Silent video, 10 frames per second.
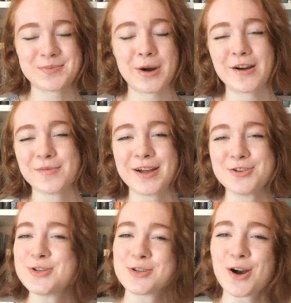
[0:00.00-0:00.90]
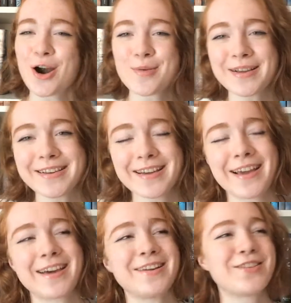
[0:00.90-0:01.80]
part of my ginger army,
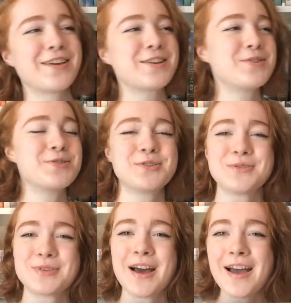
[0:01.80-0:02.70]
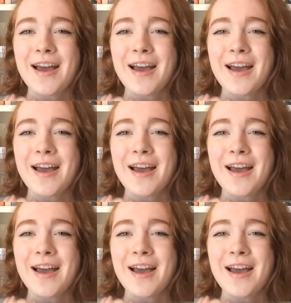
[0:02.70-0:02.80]
and thank you to